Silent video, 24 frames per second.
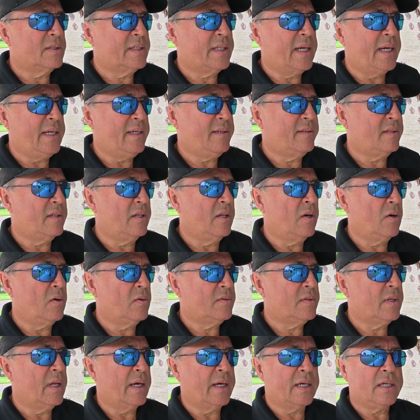taste
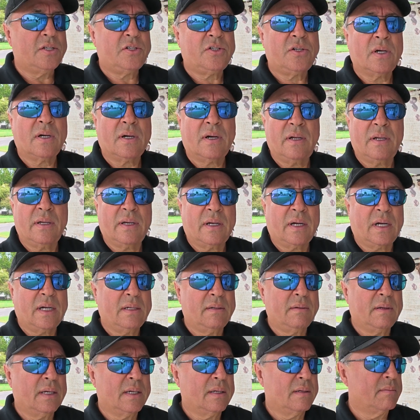notes like chocolate
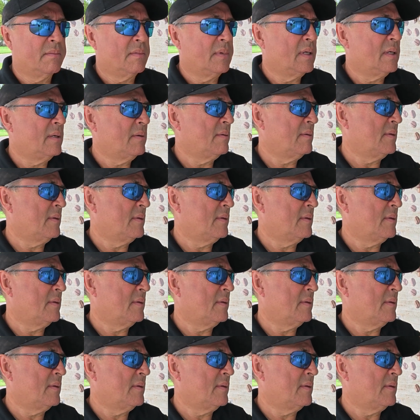and